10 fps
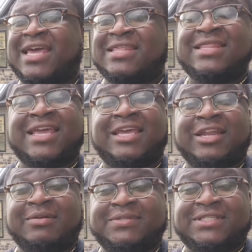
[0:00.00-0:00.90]
And then they
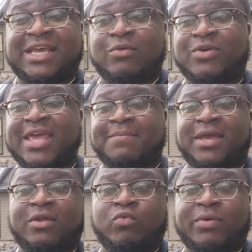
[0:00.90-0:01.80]
get upset when that
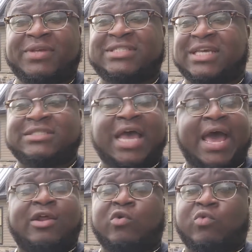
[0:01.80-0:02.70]
man or woman says,
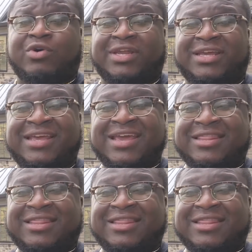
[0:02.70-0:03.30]
I don't want it.